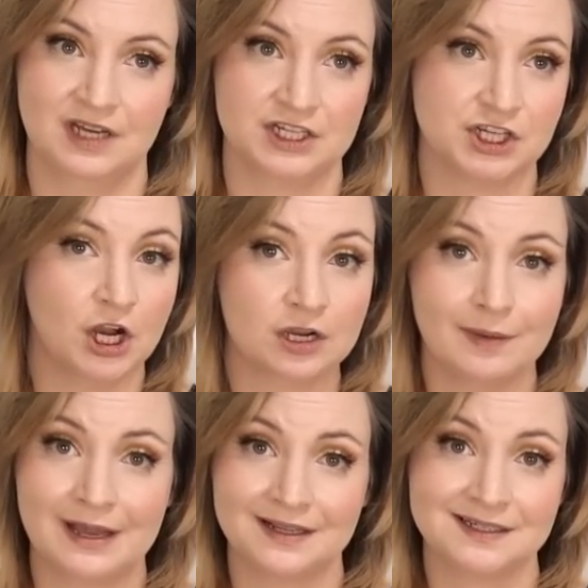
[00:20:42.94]
I talk
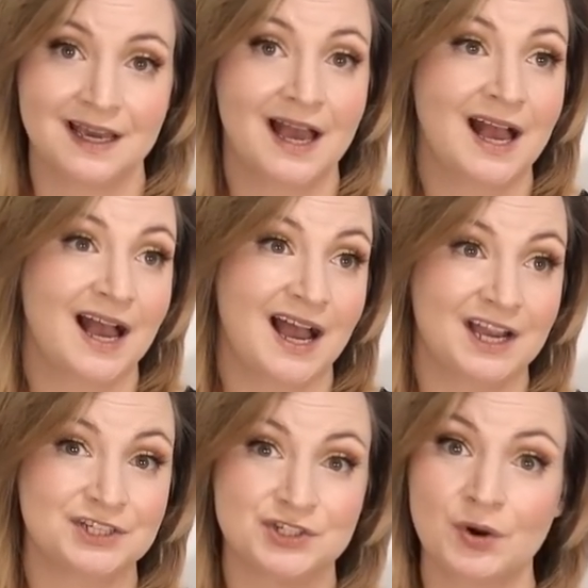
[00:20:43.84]
about it.
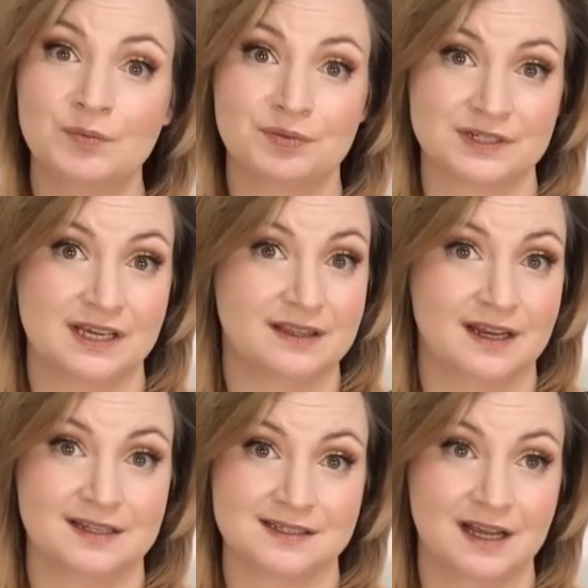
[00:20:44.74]
I don't pretend
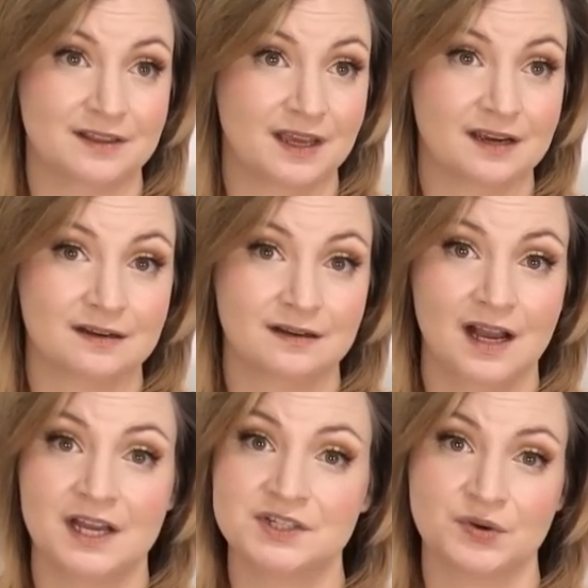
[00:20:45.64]
that it's not there.
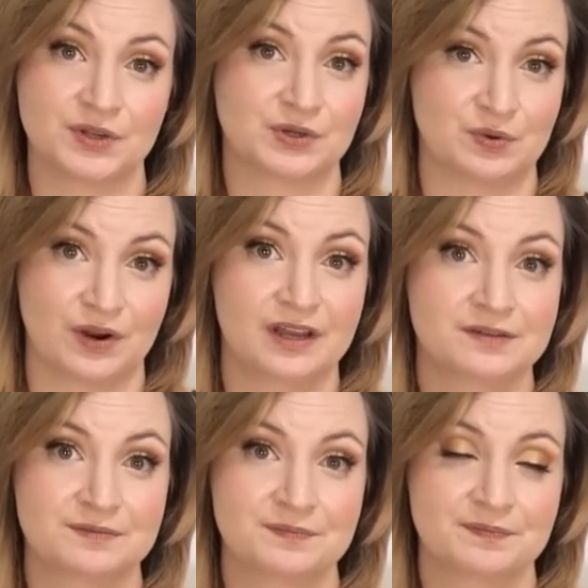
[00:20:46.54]
I don't ignore it.
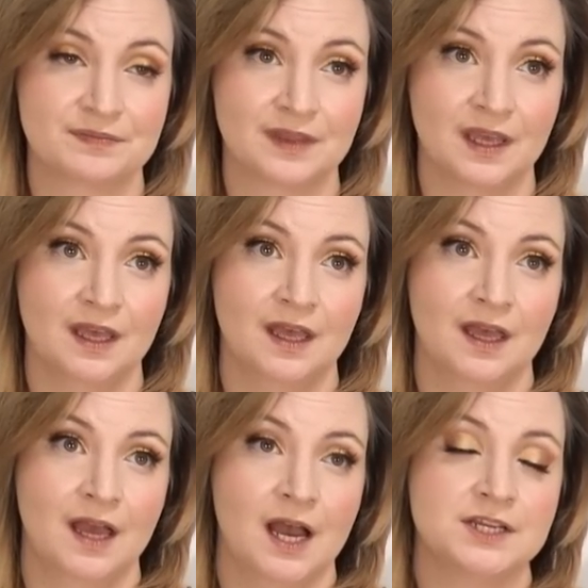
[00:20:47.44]

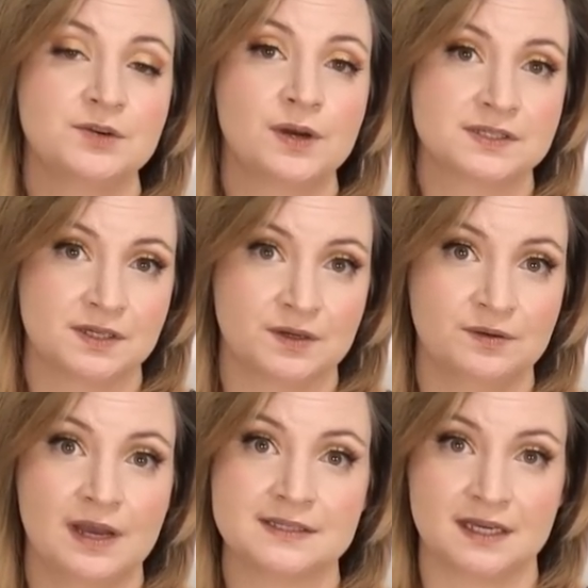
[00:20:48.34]
I do
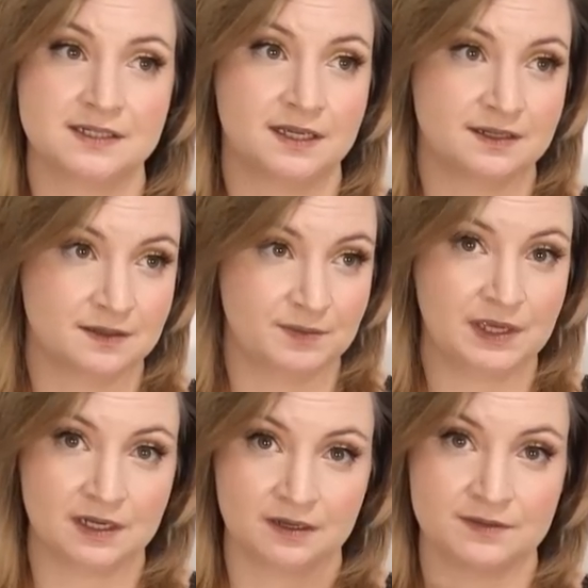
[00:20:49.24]
also, as I did at the
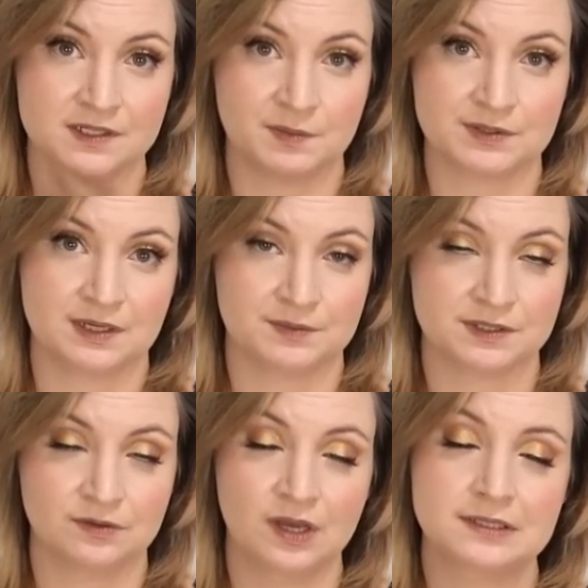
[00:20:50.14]
beginning of these
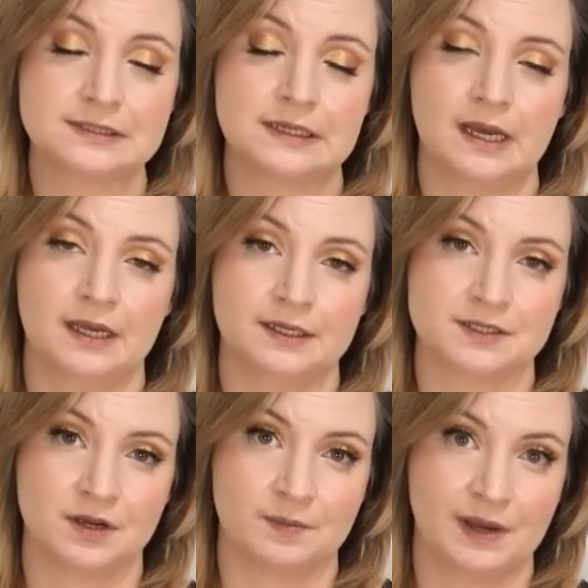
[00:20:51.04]
post-episode thoughts, I
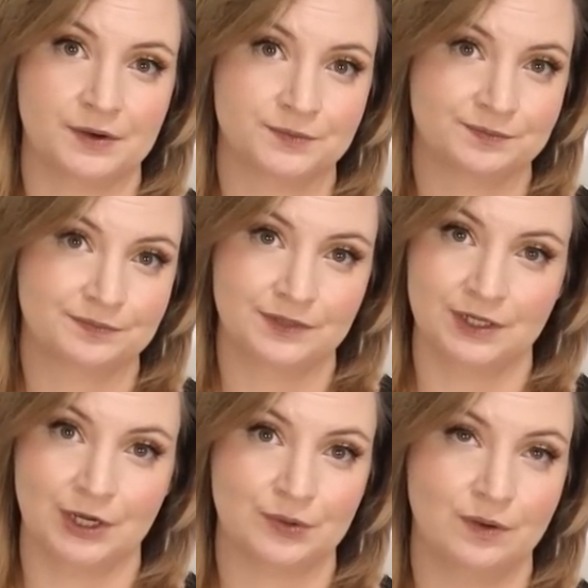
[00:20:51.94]
talk about,
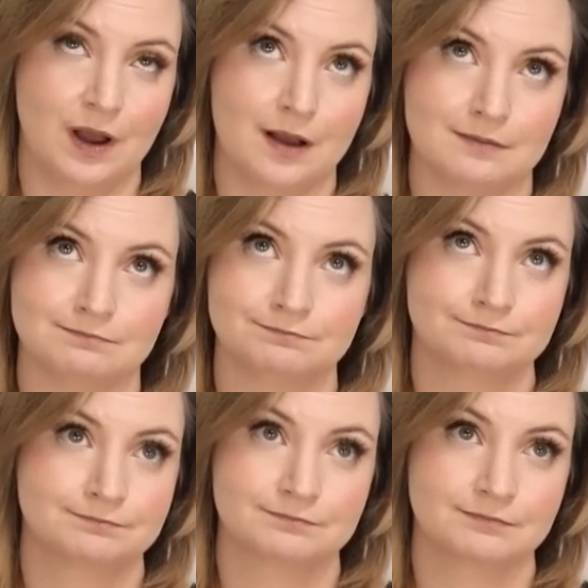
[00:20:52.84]
you know, um,
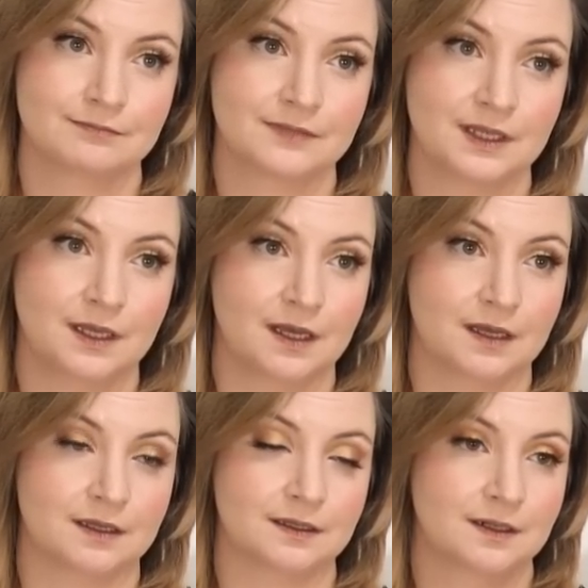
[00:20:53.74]

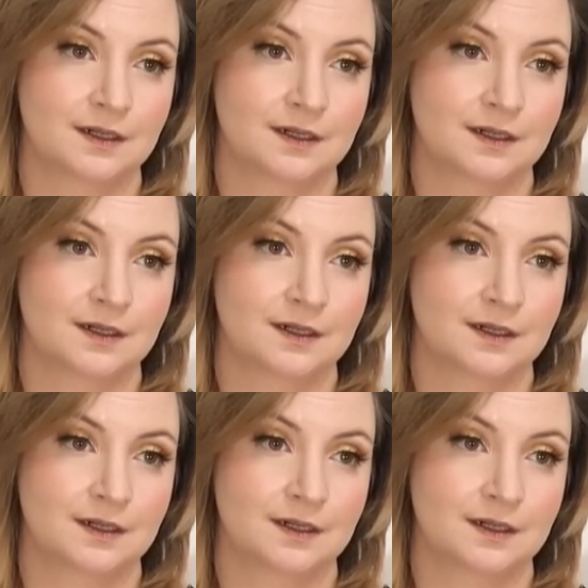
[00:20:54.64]
uh,